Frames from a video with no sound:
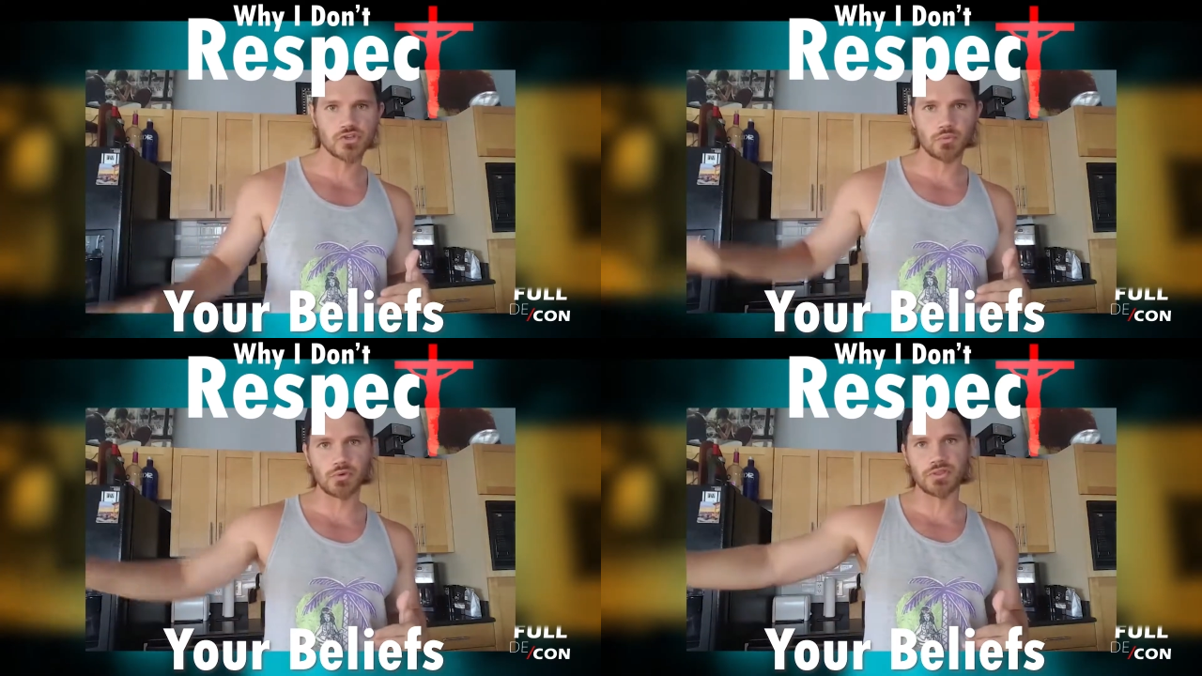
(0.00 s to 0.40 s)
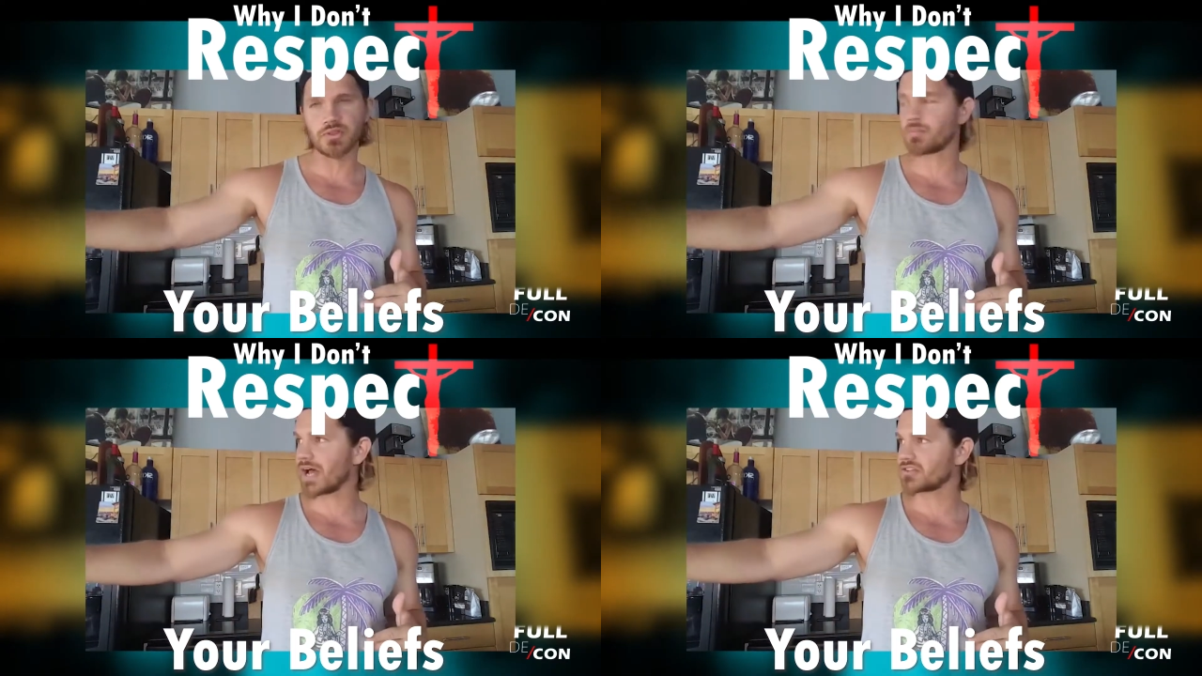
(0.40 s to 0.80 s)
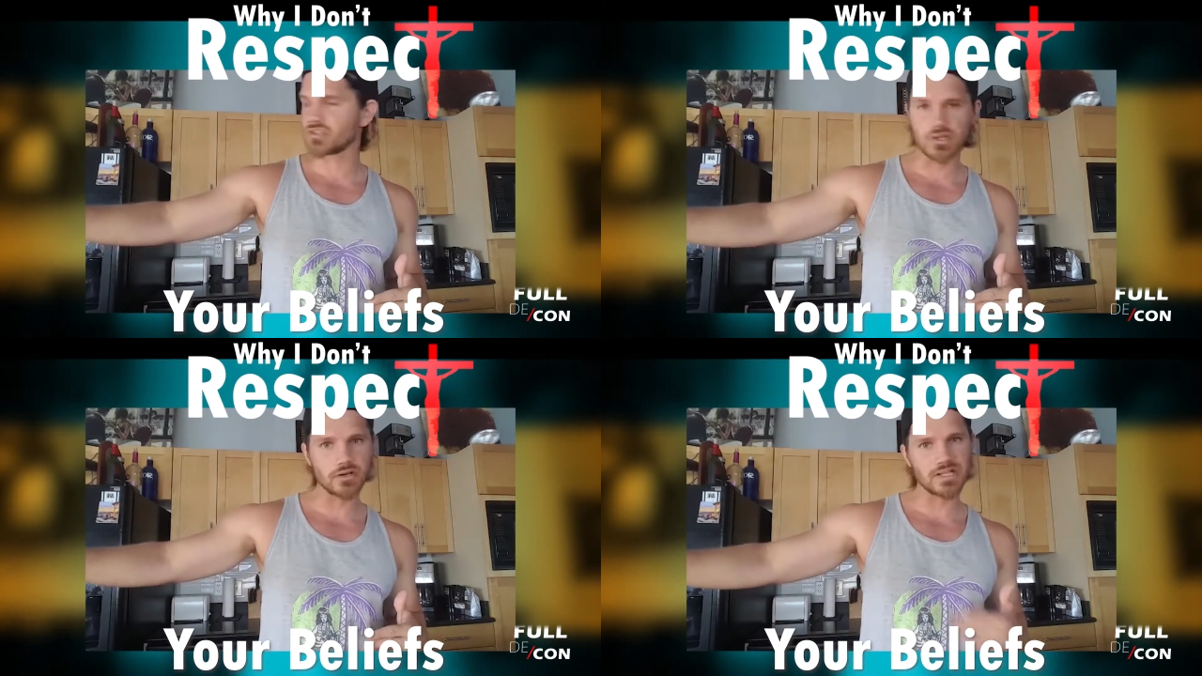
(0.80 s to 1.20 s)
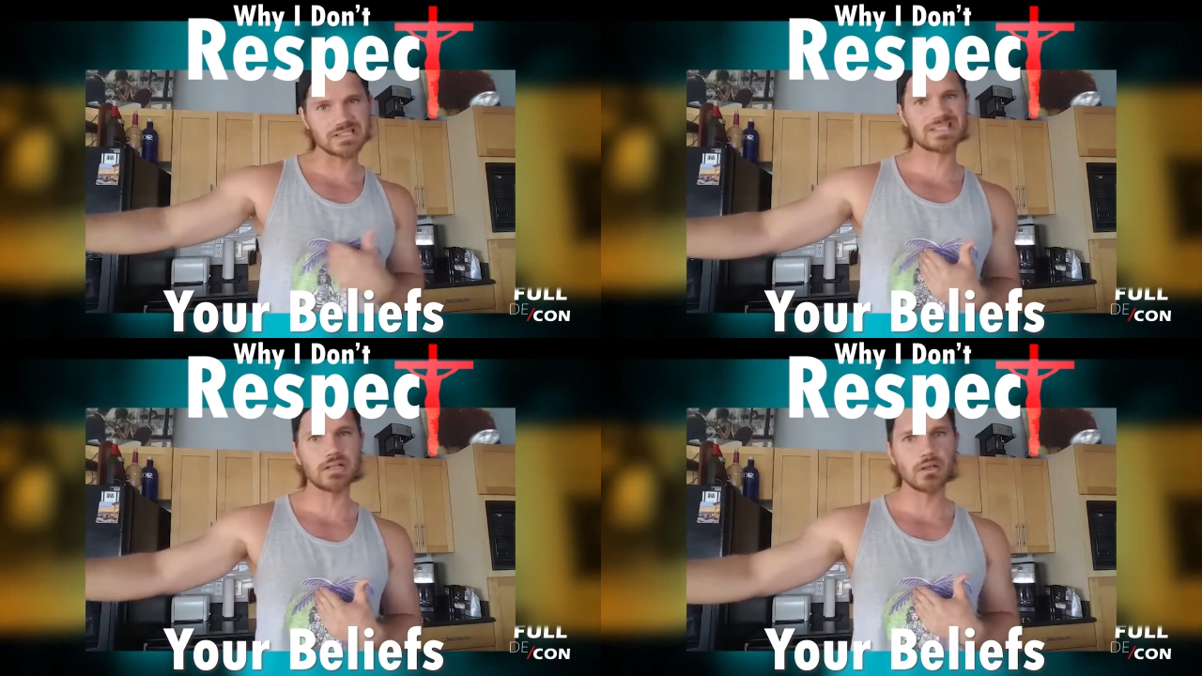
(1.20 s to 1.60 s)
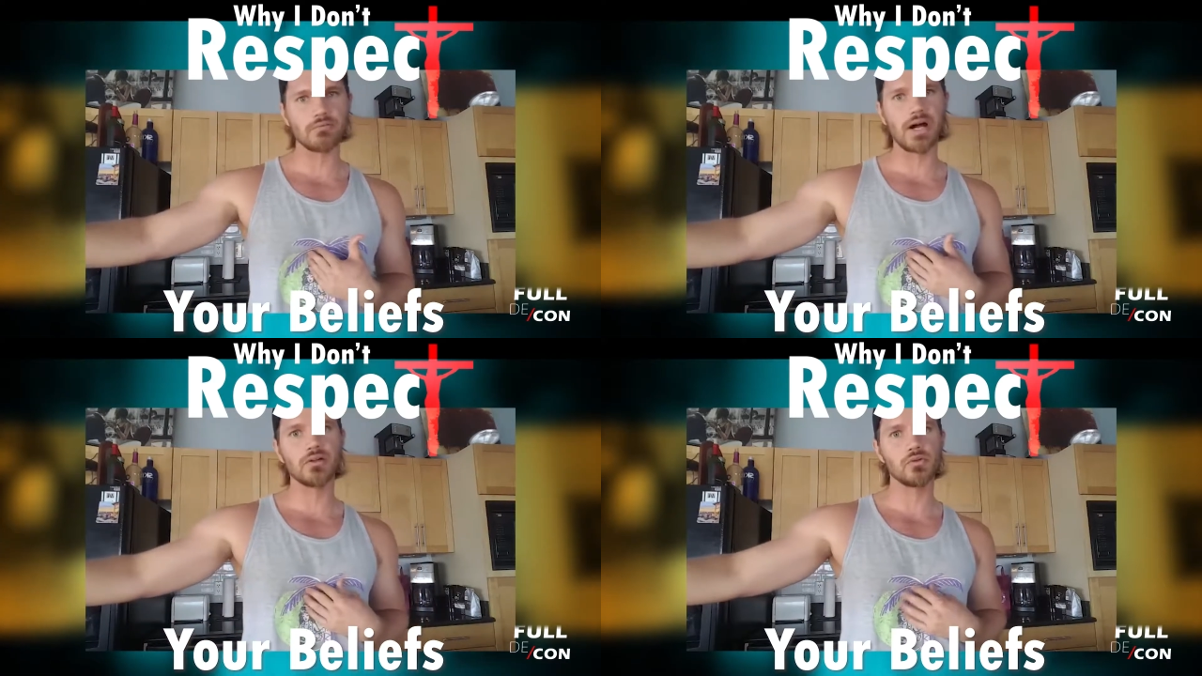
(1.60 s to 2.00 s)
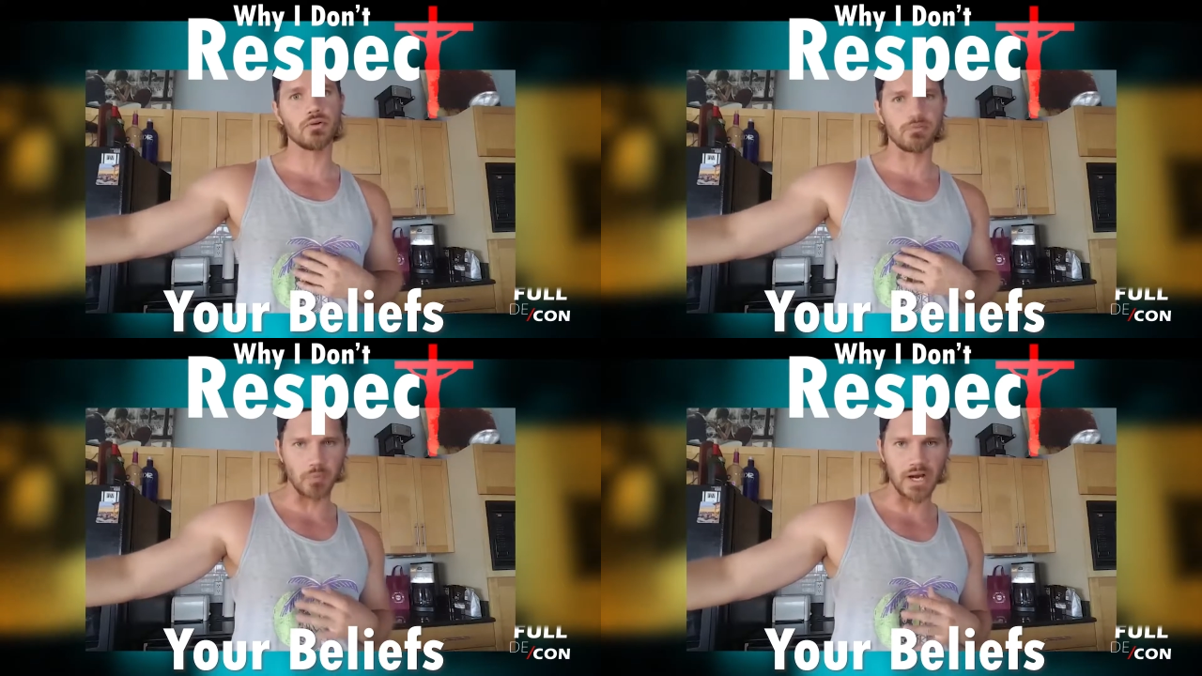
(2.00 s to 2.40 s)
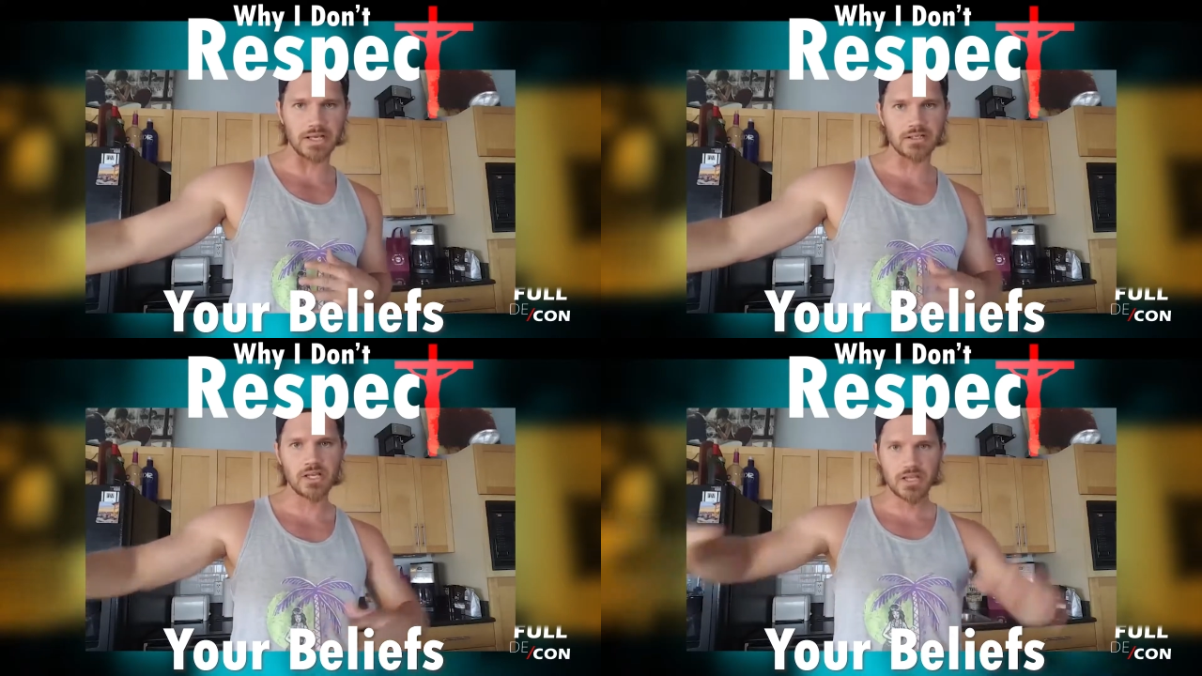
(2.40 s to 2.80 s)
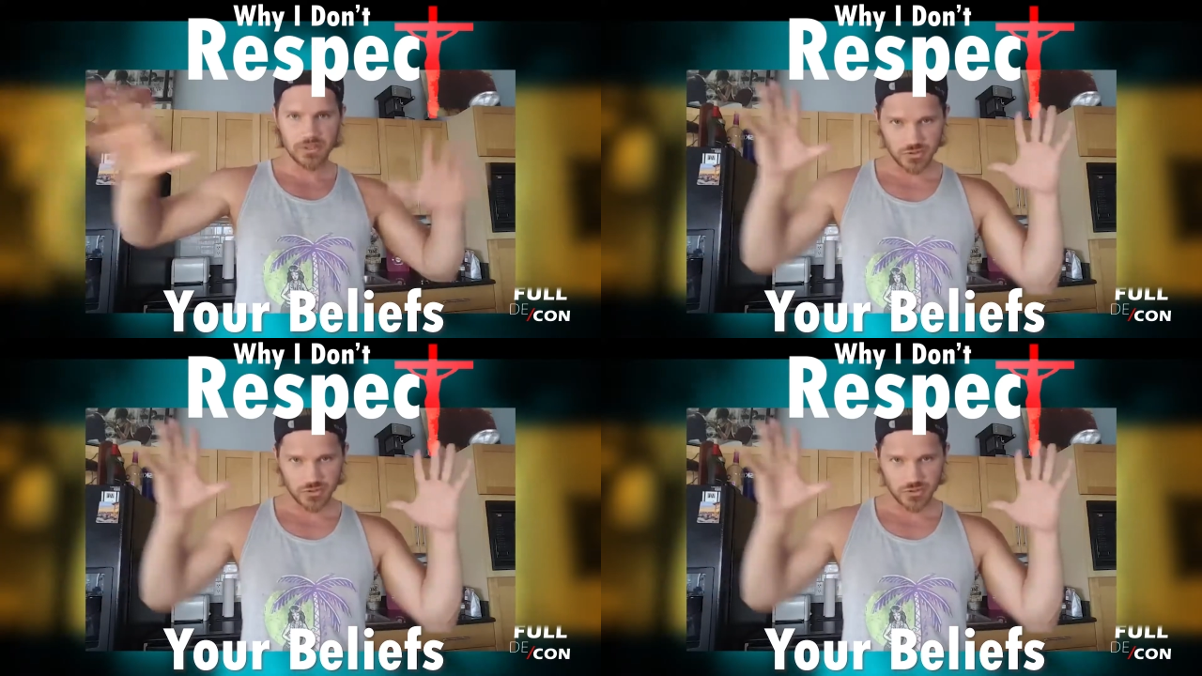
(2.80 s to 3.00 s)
Christian within the past year, that's still a value of mine.